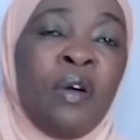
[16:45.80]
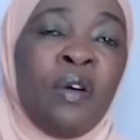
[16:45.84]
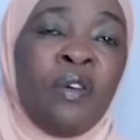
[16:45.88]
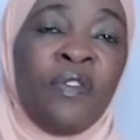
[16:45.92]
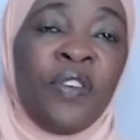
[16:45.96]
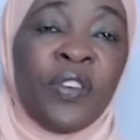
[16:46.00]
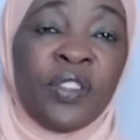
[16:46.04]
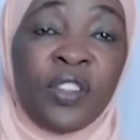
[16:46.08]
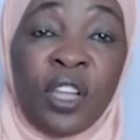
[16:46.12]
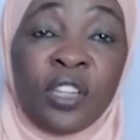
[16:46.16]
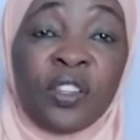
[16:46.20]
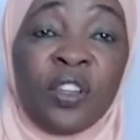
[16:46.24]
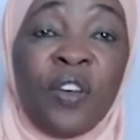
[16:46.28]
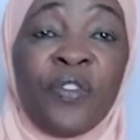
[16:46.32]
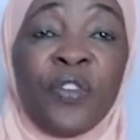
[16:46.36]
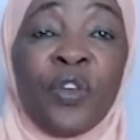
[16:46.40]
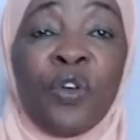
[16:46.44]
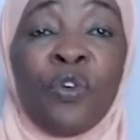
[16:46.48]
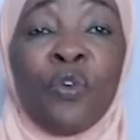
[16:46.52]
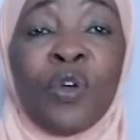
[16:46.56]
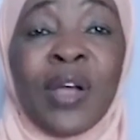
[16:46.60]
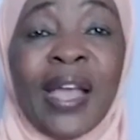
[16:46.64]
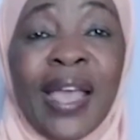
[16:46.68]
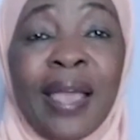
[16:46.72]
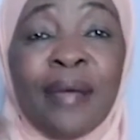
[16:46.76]
For those of you
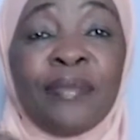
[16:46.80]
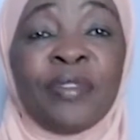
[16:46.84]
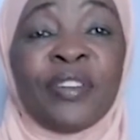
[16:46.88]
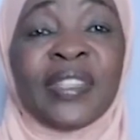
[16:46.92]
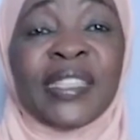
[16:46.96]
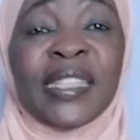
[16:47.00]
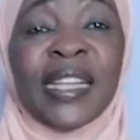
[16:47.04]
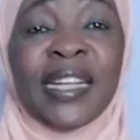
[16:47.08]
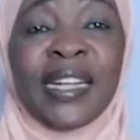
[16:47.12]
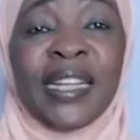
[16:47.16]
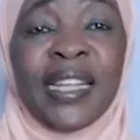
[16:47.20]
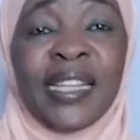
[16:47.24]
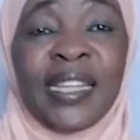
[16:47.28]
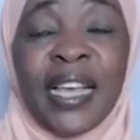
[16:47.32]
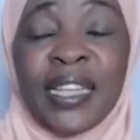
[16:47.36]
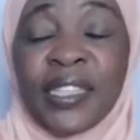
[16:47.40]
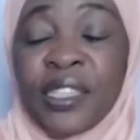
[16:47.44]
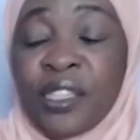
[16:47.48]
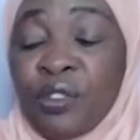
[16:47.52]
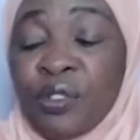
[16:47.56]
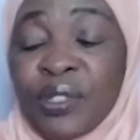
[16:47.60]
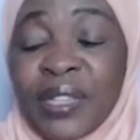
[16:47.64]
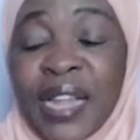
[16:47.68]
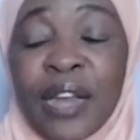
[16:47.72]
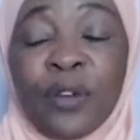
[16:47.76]
who came recently just
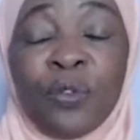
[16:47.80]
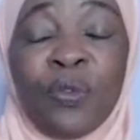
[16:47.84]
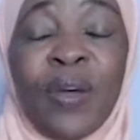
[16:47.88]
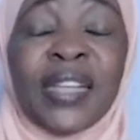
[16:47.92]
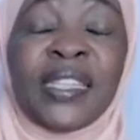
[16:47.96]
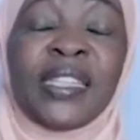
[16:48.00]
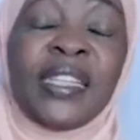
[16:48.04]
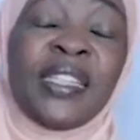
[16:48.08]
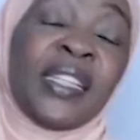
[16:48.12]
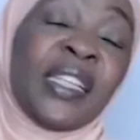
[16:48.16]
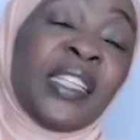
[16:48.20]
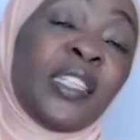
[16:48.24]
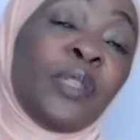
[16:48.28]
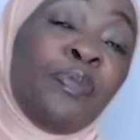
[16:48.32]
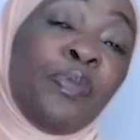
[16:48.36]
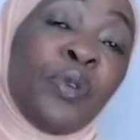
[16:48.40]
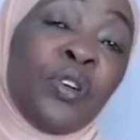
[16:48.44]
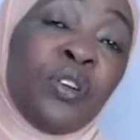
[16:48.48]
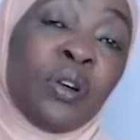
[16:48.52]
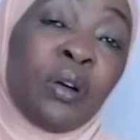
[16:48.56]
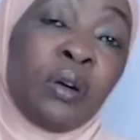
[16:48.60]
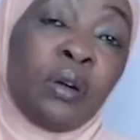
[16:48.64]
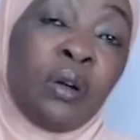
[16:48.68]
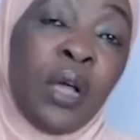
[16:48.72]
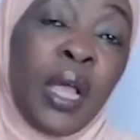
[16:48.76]
to start watching this
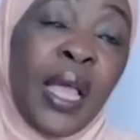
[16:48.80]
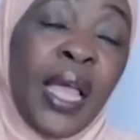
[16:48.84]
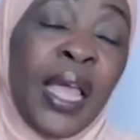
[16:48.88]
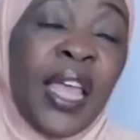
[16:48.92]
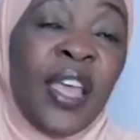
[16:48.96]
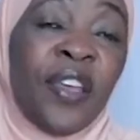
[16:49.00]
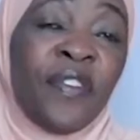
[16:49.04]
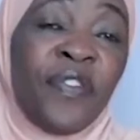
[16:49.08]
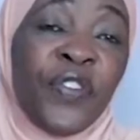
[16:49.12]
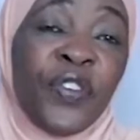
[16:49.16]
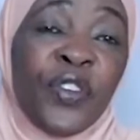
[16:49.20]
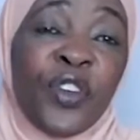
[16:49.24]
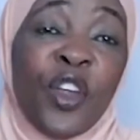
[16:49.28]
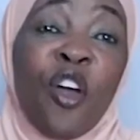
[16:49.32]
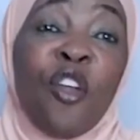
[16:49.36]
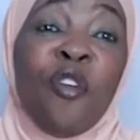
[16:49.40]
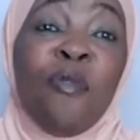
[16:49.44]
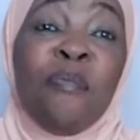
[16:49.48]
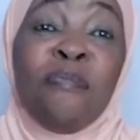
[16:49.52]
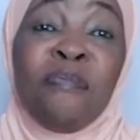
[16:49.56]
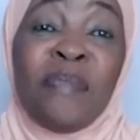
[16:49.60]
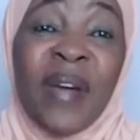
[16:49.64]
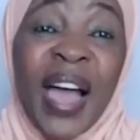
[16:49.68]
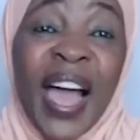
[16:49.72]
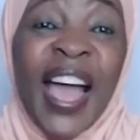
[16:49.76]
book, if you
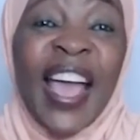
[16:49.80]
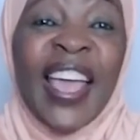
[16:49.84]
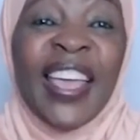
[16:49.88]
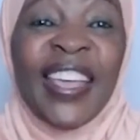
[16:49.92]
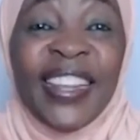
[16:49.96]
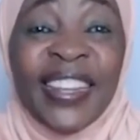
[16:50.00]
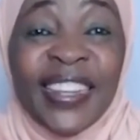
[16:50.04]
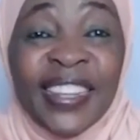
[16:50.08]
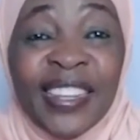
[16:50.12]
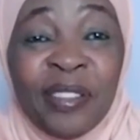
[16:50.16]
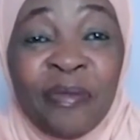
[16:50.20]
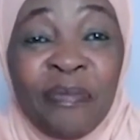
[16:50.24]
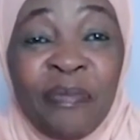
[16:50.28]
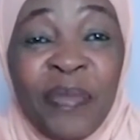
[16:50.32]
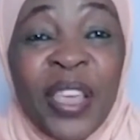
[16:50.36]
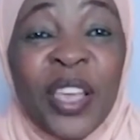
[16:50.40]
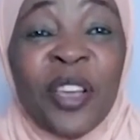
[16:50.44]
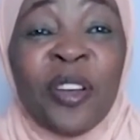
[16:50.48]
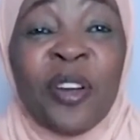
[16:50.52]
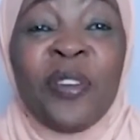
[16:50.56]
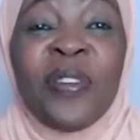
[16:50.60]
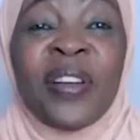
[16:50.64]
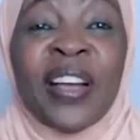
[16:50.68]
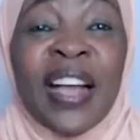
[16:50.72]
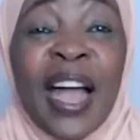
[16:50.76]
don't mind being
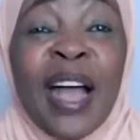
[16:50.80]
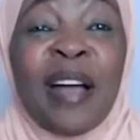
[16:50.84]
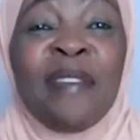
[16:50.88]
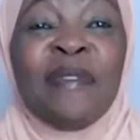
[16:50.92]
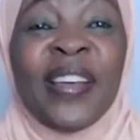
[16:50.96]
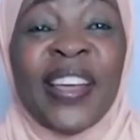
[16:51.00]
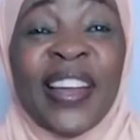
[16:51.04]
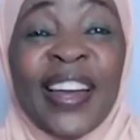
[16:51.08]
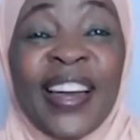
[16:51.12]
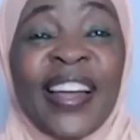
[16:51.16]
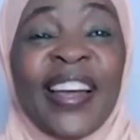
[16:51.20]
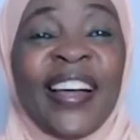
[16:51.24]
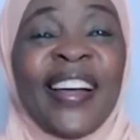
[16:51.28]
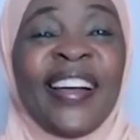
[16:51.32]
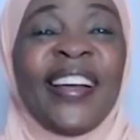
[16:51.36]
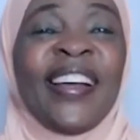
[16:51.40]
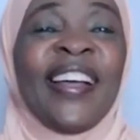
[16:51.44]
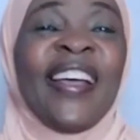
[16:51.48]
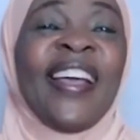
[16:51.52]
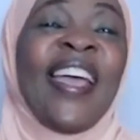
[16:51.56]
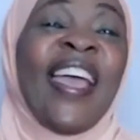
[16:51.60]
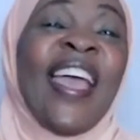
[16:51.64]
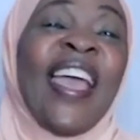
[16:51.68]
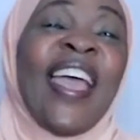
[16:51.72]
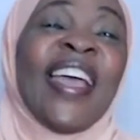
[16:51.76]
on camera,
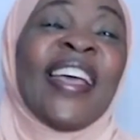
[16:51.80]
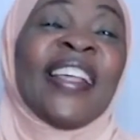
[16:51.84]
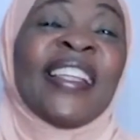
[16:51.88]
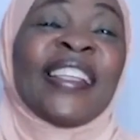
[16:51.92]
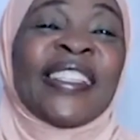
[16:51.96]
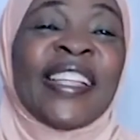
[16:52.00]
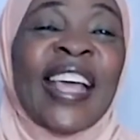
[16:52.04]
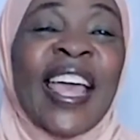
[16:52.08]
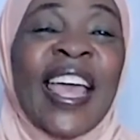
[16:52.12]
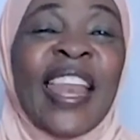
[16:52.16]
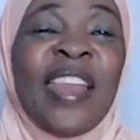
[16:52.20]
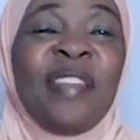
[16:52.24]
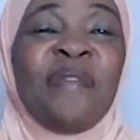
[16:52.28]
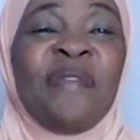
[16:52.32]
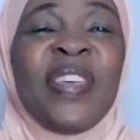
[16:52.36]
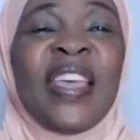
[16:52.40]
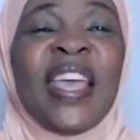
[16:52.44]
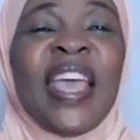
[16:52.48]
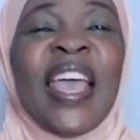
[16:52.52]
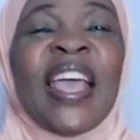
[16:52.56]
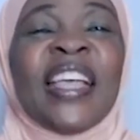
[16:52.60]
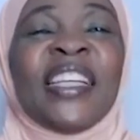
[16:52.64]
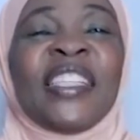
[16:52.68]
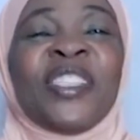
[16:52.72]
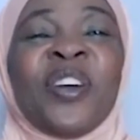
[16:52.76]
send me
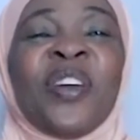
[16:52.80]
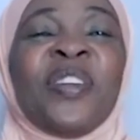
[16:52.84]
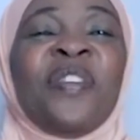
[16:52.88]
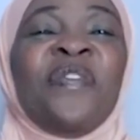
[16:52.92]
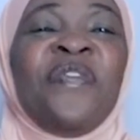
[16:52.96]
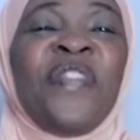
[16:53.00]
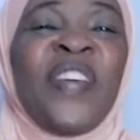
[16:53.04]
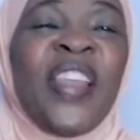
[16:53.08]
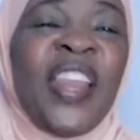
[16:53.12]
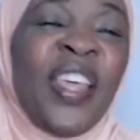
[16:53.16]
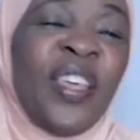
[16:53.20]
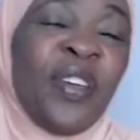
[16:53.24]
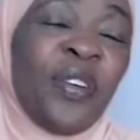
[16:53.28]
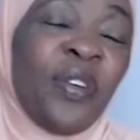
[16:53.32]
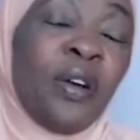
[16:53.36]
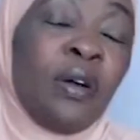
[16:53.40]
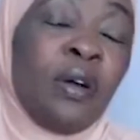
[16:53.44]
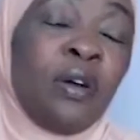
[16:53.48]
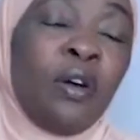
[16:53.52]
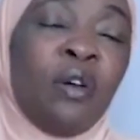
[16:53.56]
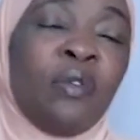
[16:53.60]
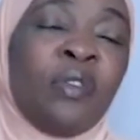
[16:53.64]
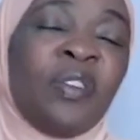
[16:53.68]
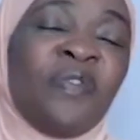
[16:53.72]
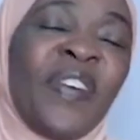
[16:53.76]
a short video.
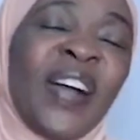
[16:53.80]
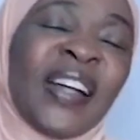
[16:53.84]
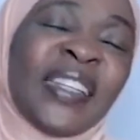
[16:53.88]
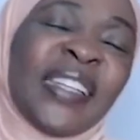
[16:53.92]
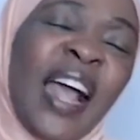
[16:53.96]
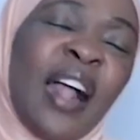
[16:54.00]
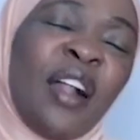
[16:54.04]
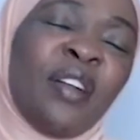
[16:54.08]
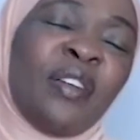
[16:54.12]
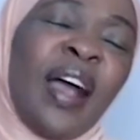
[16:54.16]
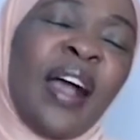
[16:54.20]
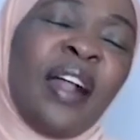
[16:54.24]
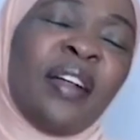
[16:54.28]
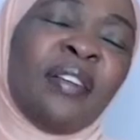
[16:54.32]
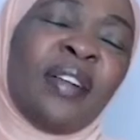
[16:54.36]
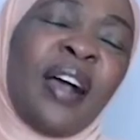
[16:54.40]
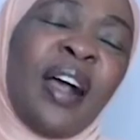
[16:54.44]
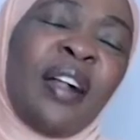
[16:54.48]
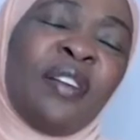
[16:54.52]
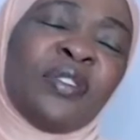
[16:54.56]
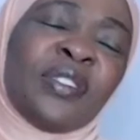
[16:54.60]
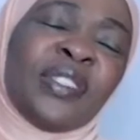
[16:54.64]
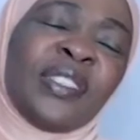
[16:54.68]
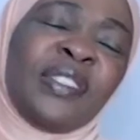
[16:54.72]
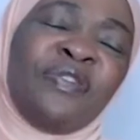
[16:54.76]
Or in fact,
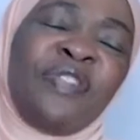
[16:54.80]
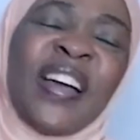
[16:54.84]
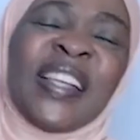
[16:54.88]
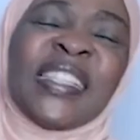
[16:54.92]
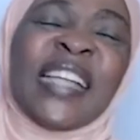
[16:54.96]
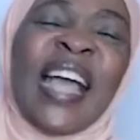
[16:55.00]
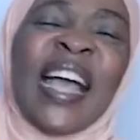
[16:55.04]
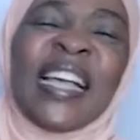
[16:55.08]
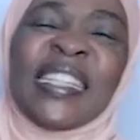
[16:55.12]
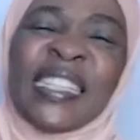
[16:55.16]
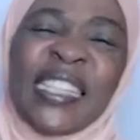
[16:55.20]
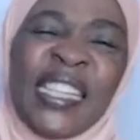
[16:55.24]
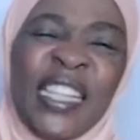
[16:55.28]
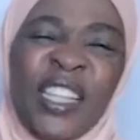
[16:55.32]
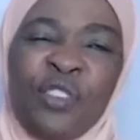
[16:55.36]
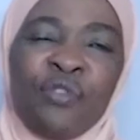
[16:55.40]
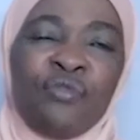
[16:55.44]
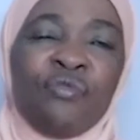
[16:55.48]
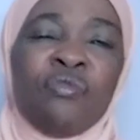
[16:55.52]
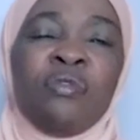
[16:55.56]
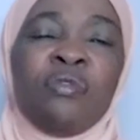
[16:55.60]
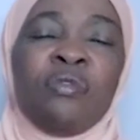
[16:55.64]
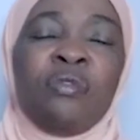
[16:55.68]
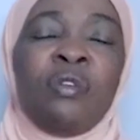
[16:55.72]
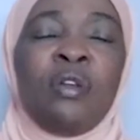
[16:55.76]
I'll first ask
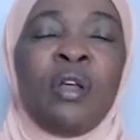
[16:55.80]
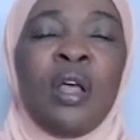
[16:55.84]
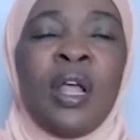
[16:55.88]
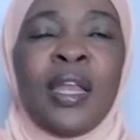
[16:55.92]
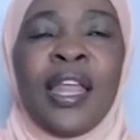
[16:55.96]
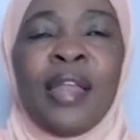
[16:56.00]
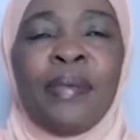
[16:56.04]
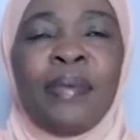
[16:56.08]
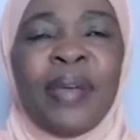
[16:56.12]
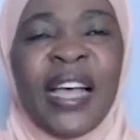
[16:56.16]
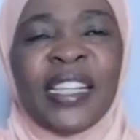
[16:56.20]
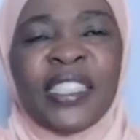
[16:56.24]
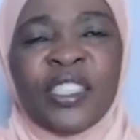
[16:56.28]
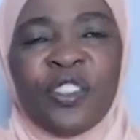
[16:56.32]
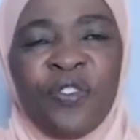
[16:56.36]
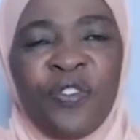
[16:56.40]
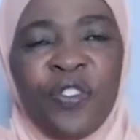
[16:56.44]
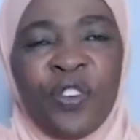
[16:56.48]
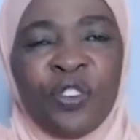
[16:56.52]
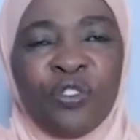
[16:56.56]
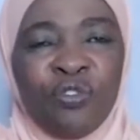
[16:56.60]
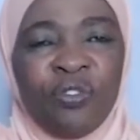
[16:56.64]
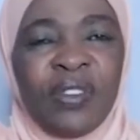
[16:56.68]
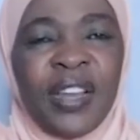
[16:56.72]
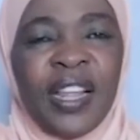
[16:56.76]
you. Let me ask you
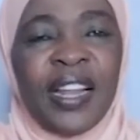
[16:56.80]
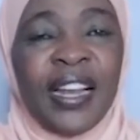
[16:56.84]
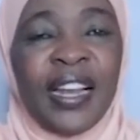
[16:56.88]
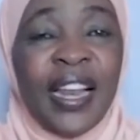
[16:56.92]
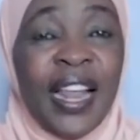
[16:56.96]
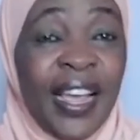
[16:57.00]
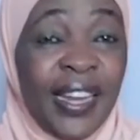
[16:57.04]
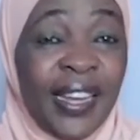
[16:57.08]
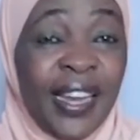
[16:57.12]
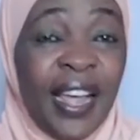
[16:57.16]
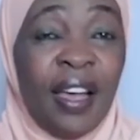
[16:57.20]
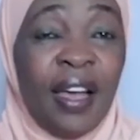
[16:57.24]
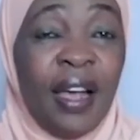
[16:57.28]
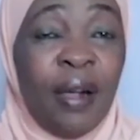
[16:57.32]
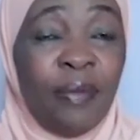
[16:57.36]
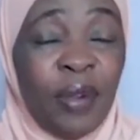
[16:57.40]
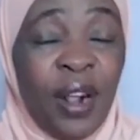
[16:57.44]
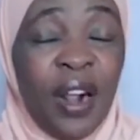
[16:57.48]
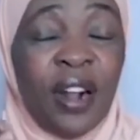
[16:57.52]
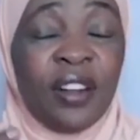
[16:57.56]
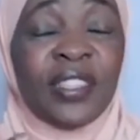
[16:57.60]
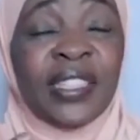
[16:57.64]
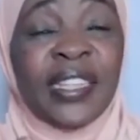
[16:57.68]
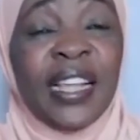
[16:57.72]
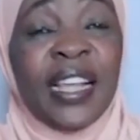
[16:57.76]
for today. Later,
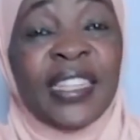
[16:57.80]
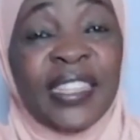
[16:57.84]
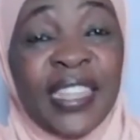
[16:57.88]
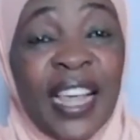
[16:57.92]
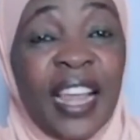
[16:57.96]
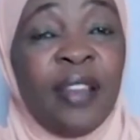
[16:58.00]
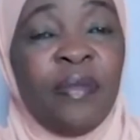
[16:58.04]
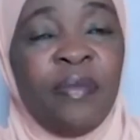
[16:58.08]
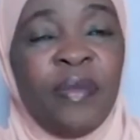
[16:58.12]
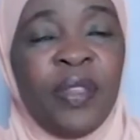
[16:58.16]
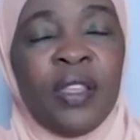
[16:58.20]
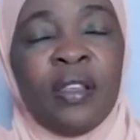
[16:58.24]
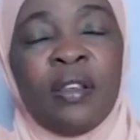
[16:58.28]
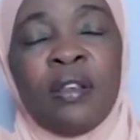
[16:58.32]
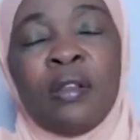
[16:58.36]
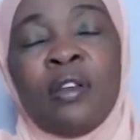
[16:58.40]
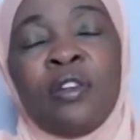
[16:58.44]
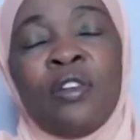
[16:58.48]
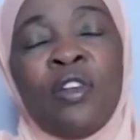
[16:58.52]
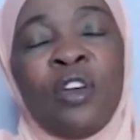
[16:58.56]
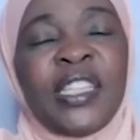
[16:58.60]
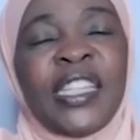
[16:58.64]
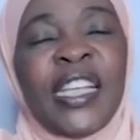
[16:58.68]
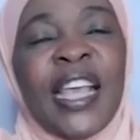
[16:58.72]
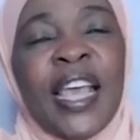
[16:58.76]
I'll say send me.
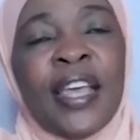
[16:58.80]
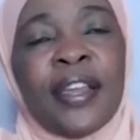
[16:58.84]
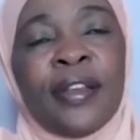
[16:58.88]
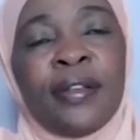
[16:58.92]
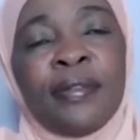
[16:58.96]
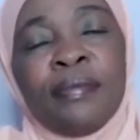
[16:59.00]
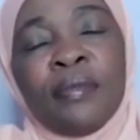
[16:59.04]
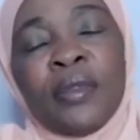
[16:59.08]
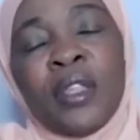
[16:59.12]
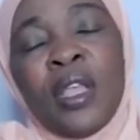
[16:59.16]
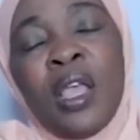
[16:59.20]
Not yet.